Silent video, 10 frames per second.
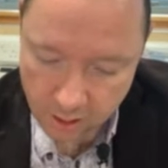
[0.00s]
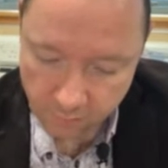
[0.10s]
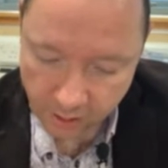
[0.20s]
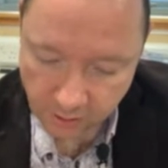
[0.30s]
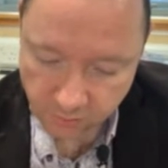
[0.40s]

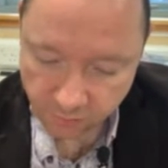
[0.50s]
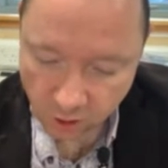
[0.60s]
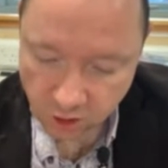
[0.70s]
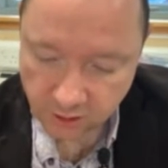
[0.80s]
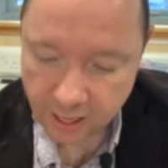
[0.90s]
That's
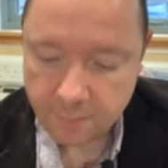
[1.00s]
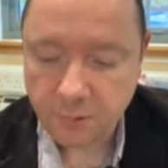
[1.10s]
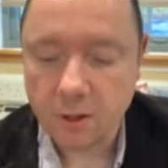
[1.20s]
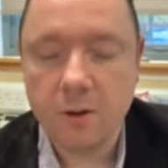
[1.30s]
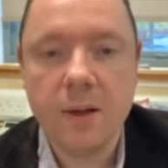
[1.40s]
first step.
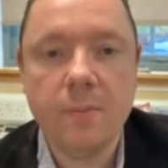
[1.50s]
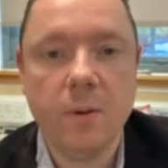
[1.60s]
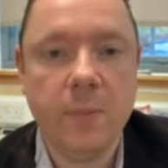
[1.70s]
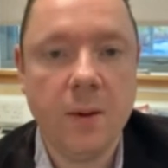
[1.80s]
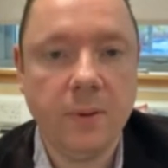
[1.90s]
Now remember, a
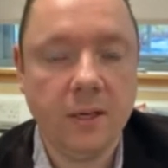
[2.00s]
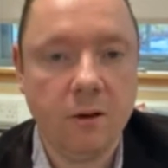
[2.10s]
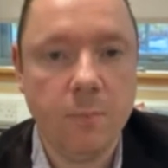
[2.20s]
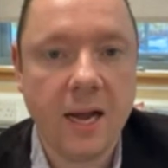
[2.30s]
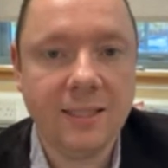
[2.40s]

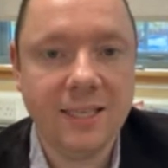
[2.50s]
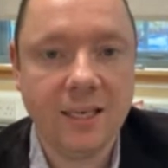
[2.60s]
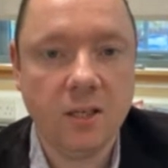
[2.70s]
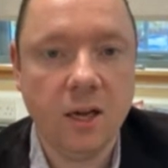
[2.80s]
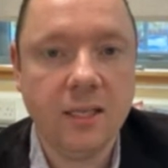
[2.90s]
perpendicular
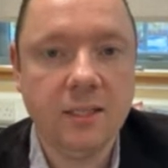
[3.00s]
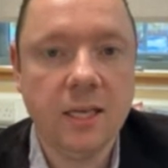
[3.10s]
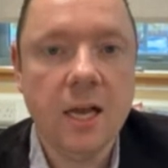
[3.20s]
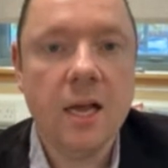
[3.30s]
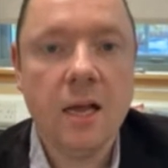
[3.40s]
bisector is
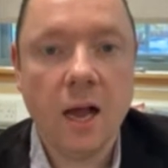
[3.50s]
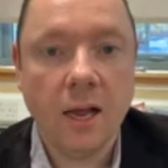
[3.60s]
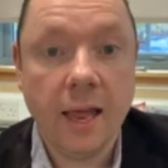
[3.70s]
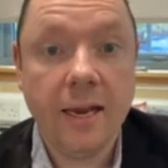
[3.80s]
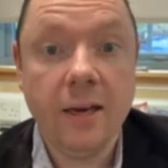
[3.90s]
a
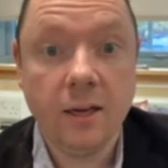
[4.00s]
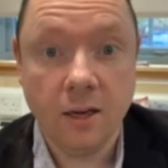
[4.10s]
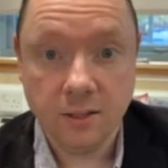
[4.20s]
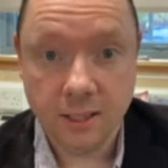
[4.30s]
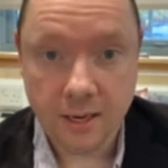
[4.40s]
line that
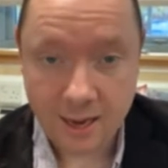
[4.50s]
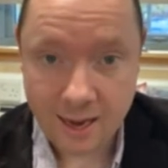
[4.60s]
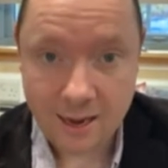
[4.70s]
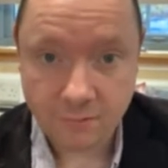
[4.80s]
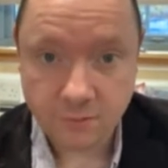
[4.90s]
cuts it in
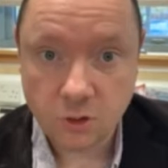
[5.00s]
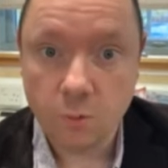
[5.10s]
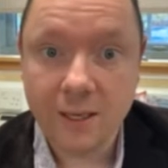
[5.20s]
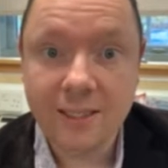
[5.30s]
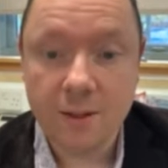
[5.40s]
half. So
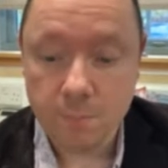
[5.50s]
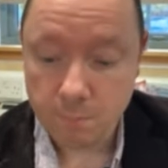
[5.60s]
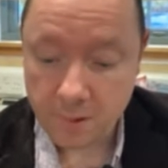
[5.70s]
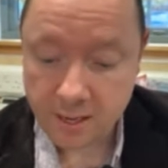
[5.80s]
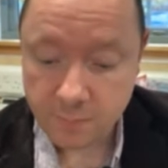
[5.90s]
we need the
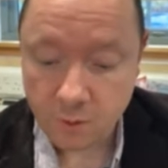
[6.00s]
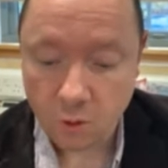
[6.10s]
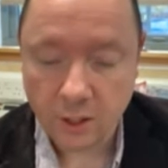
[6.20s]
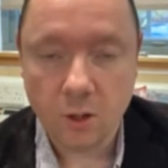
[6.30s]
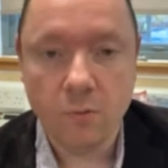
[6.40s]

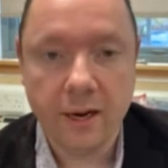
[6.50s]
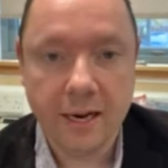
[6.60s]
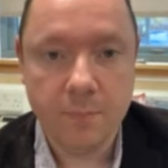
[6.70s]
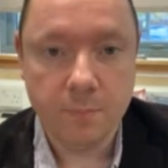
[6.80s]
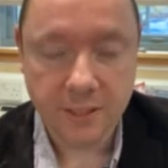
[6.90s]
midpoint of A
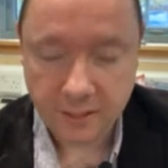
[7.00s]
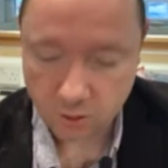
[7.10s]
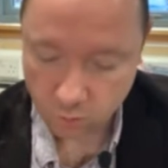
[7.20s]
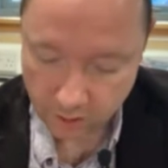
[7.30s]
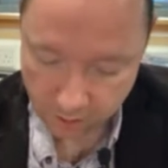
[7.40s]
and B
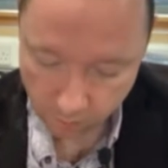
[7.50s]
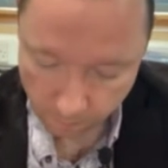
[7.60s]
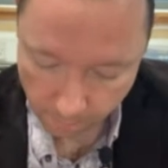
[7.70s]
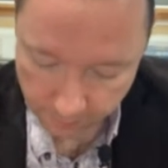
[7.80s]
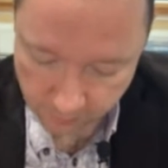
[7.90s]
as well.
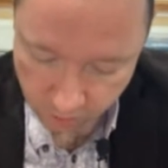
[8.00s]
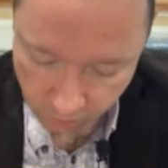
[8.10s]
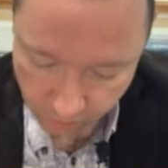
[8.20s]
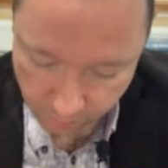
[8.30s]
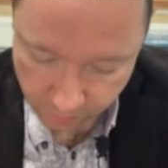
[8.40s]
So
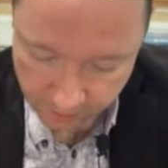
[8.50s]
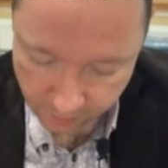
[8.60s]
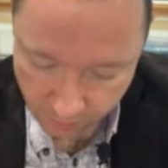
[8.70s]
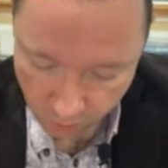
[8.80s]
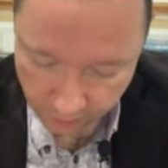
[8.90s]
the
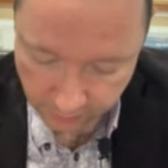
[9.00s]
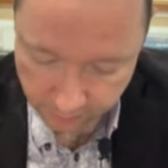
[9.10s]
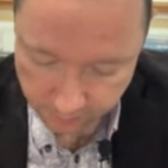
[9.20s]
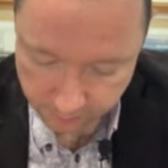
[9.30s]
midpoint